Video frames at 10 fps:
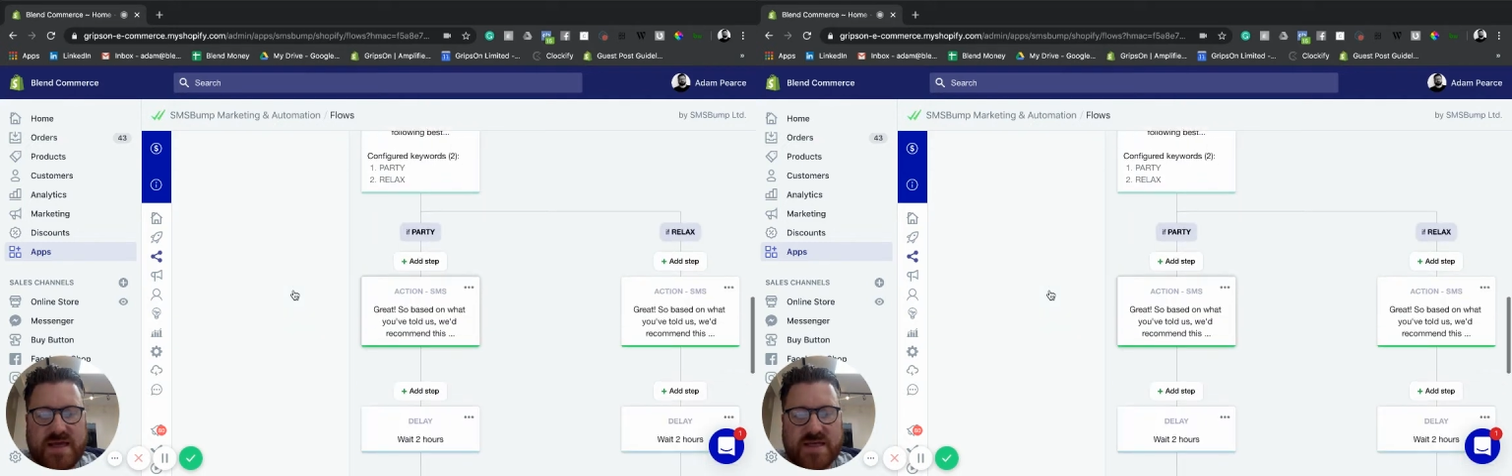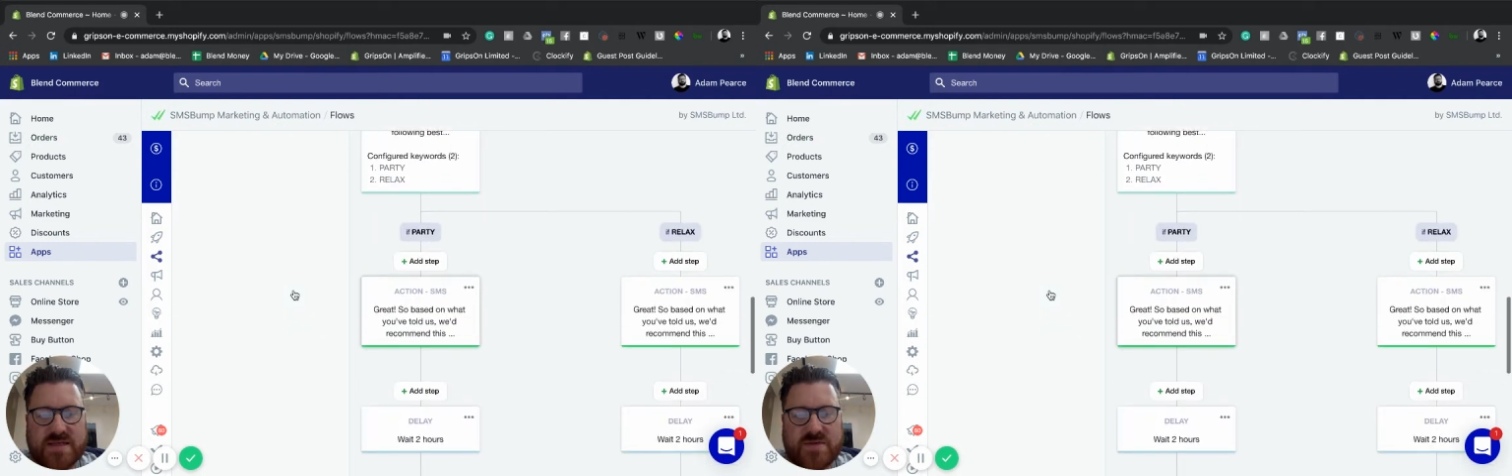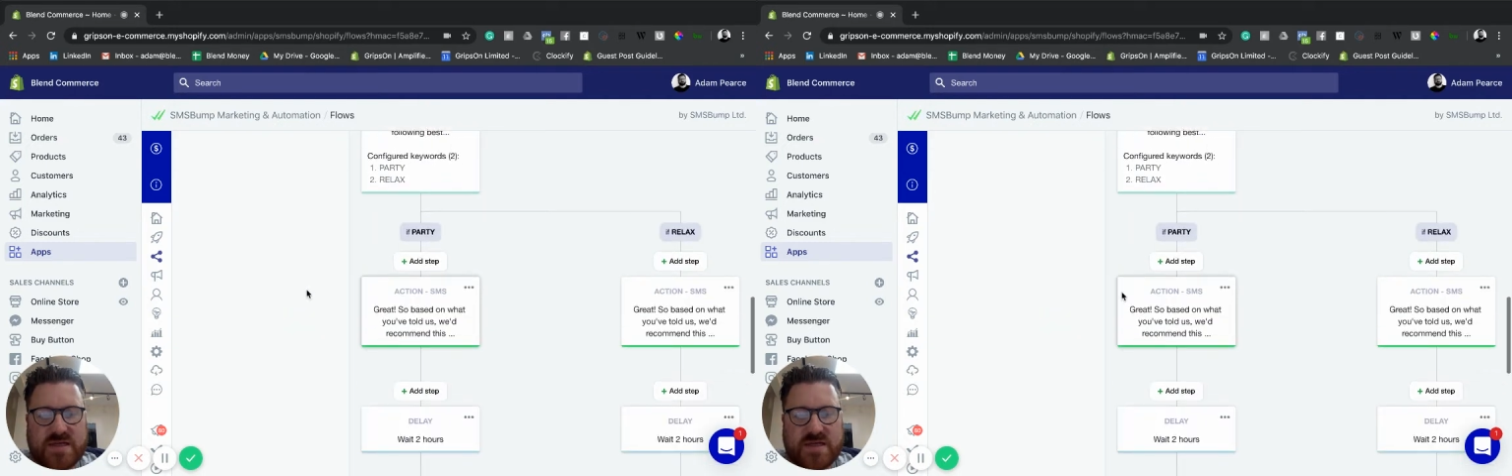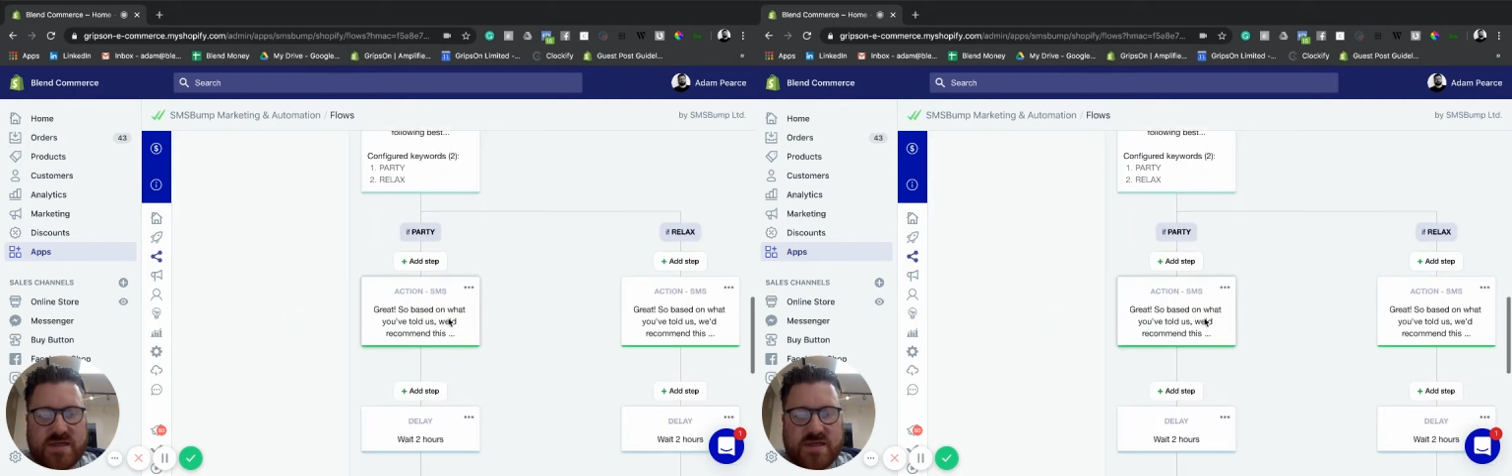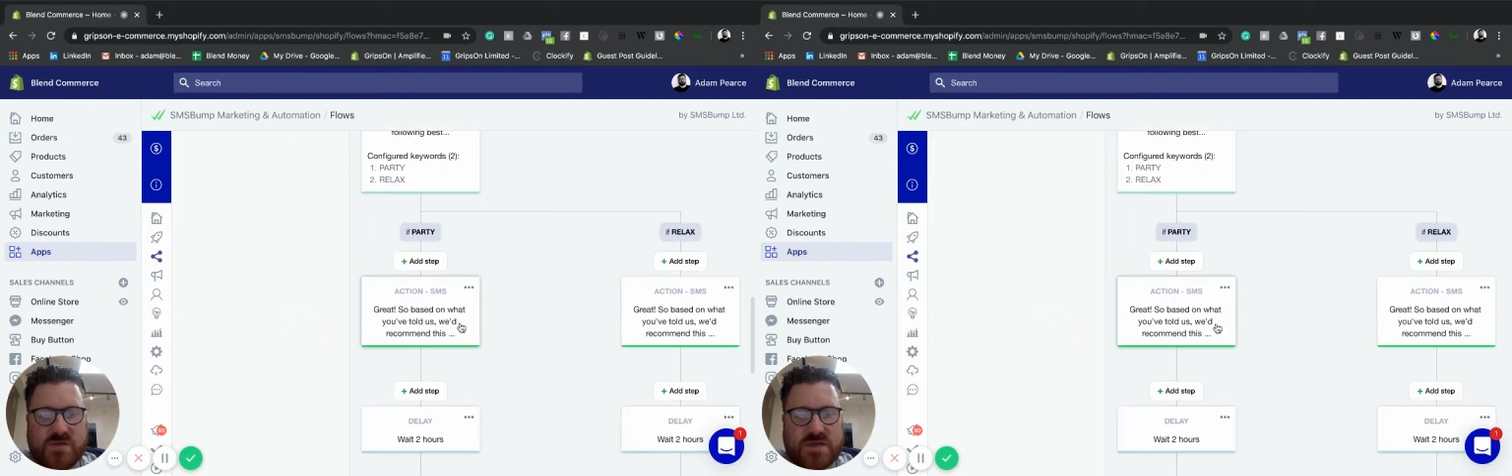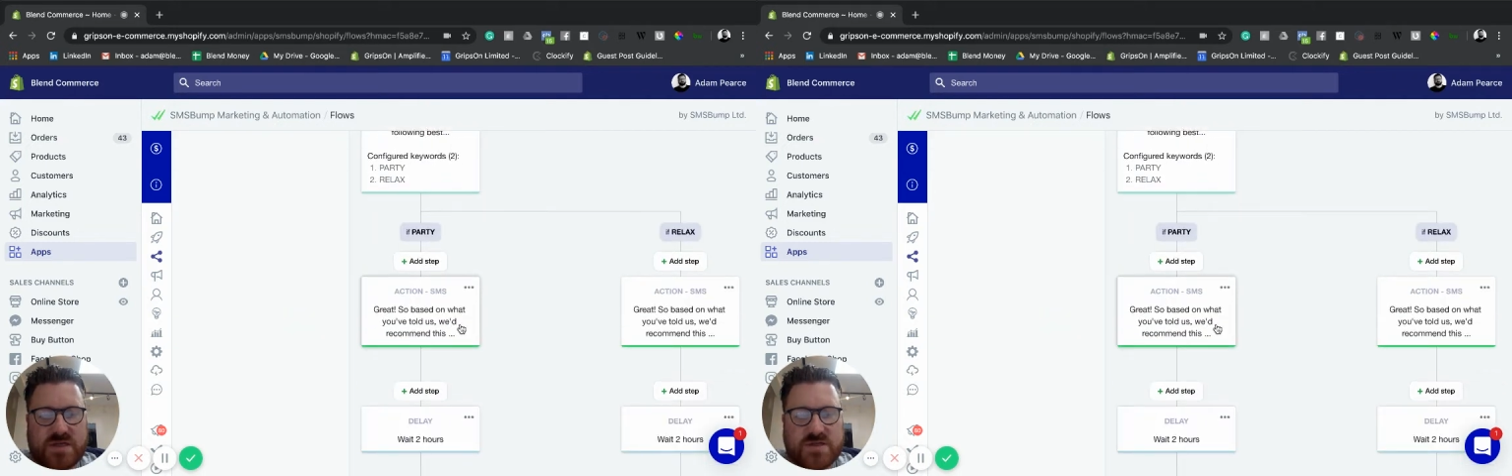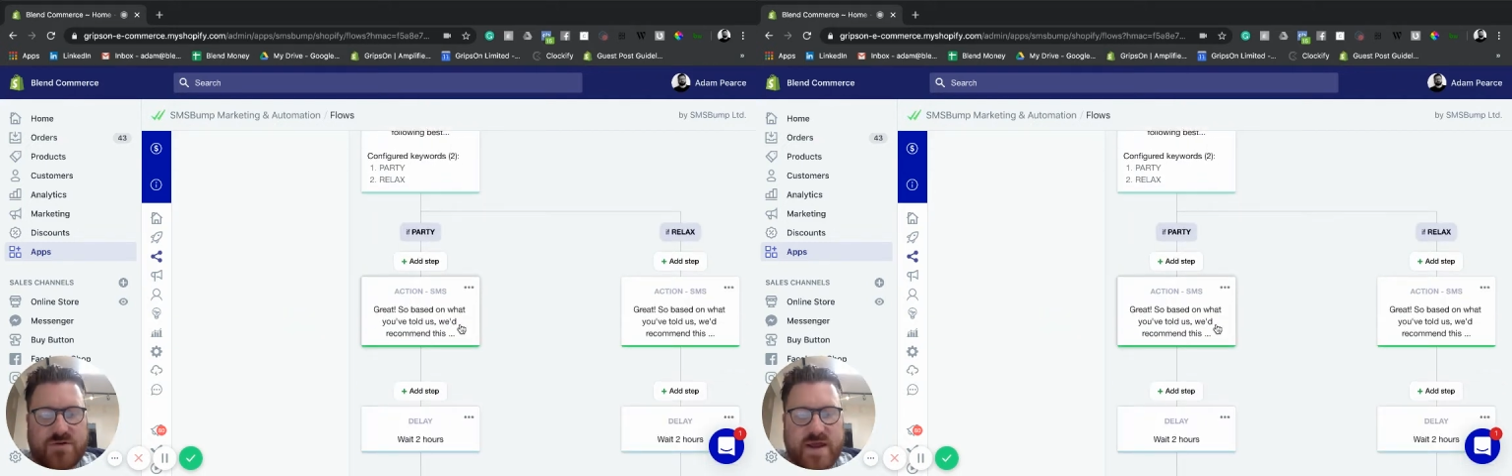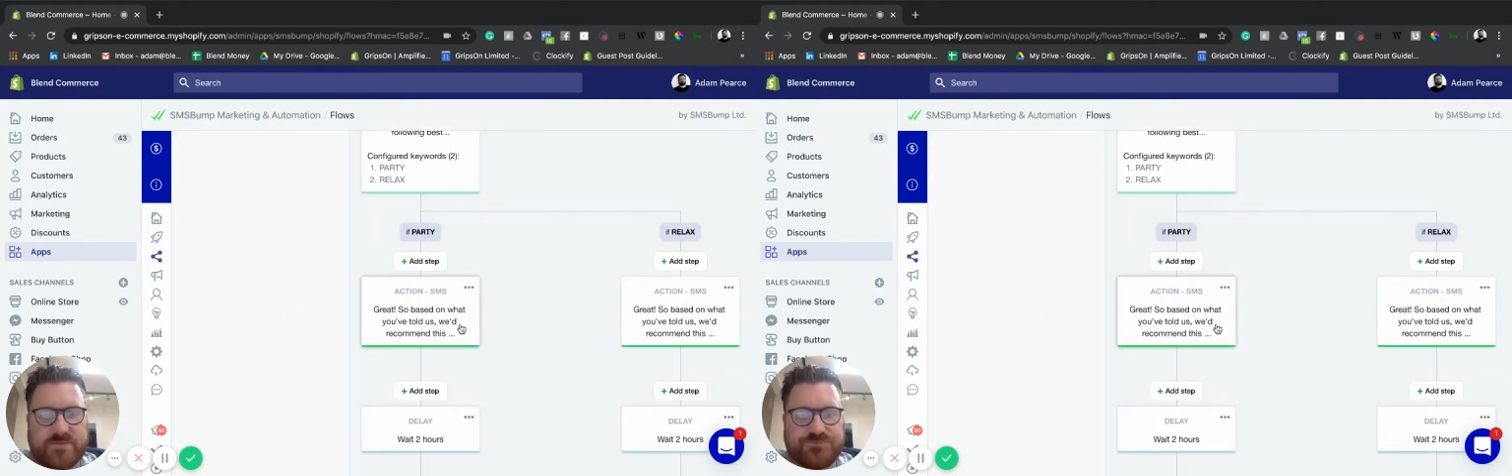text message which says, great,